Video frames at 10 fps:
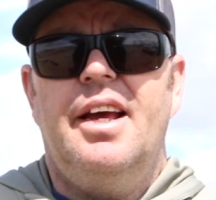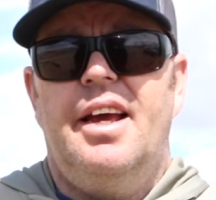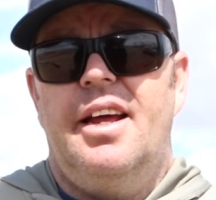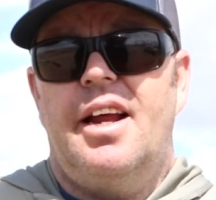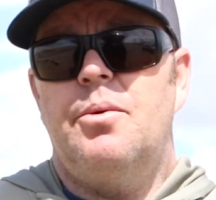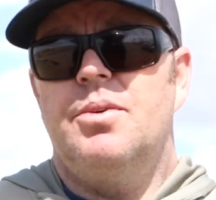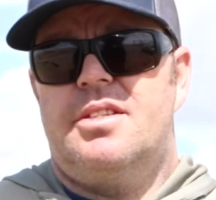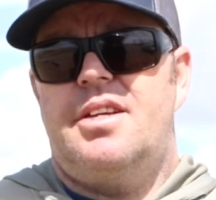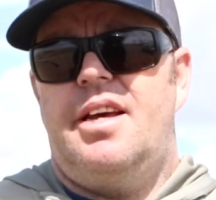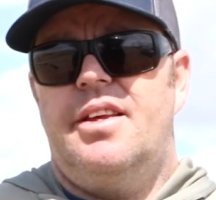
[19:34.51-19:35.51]
And I will
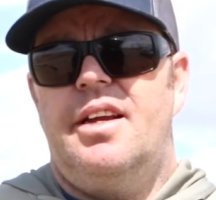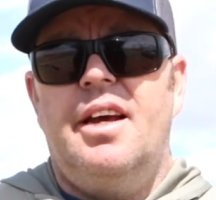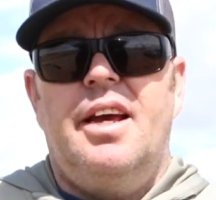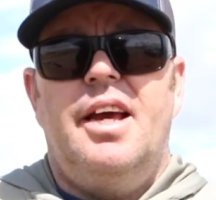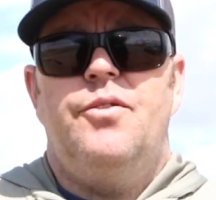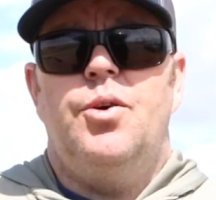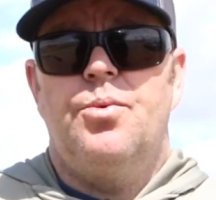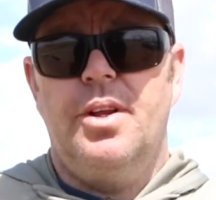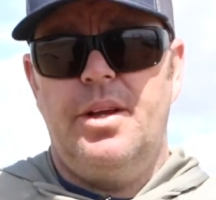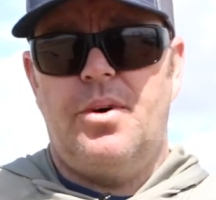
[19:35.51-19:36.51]
say that if you
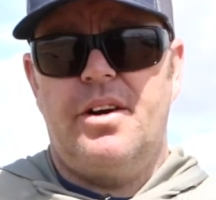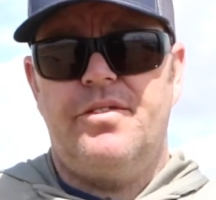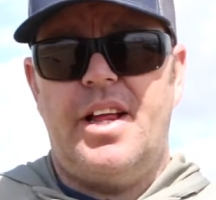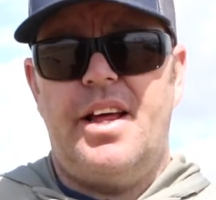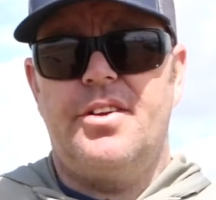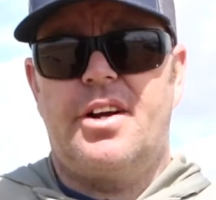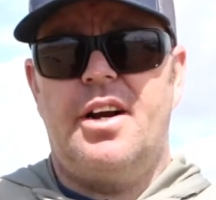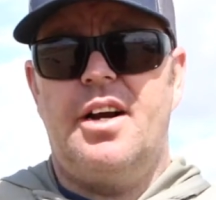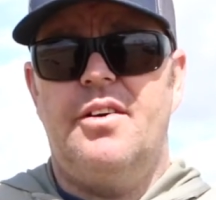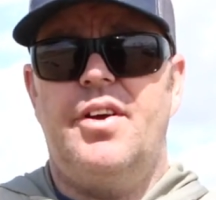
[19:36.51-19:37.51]
really want to flatten the
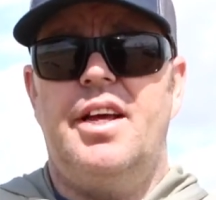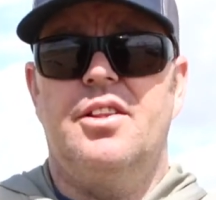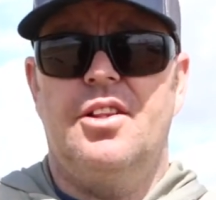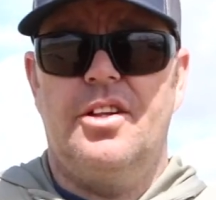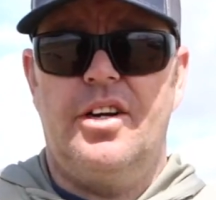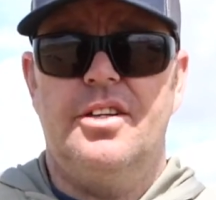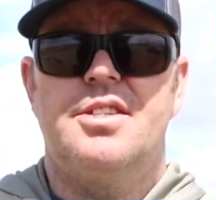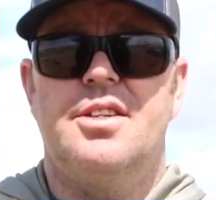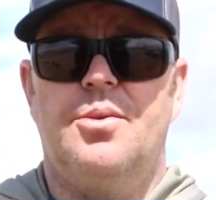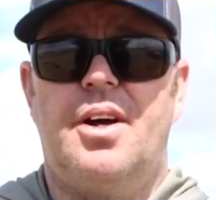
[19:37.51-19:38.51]
curve and learn
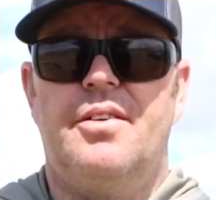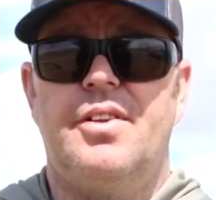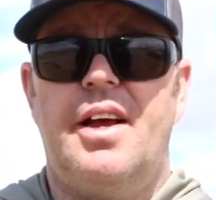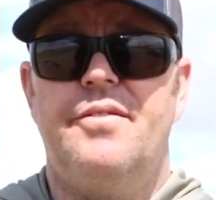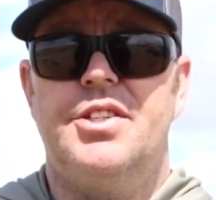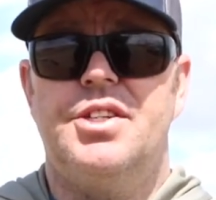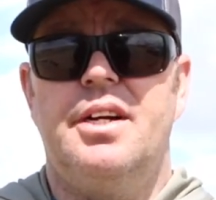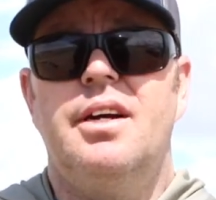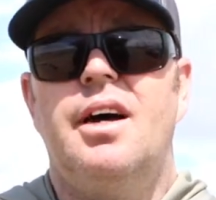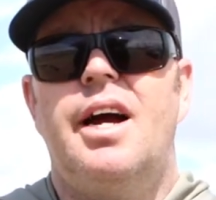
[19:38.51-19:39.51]
stillwater fly
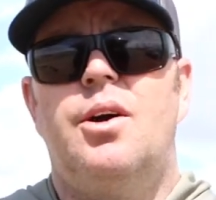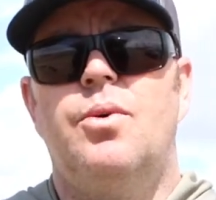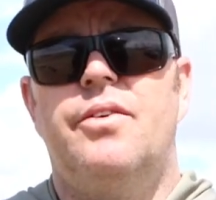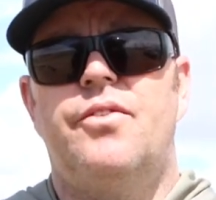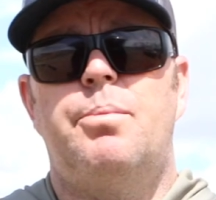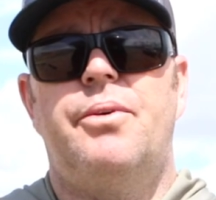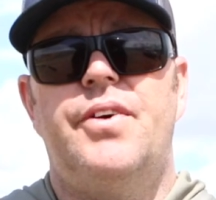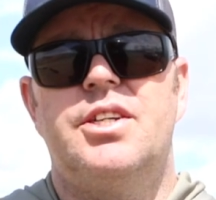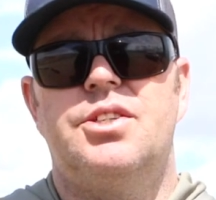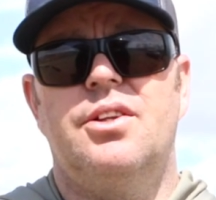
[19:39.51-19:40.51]
fishing, hire one of our
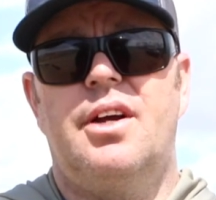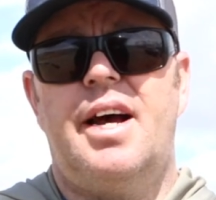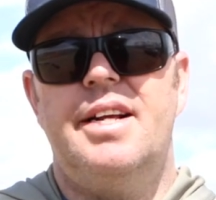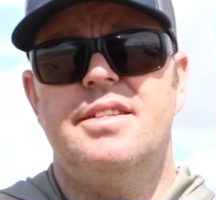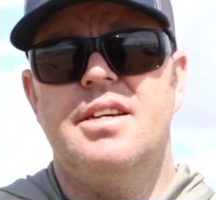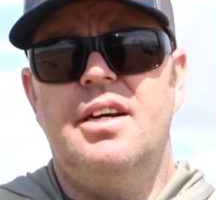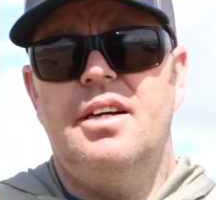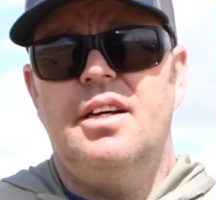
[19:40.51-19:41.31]
professional guides.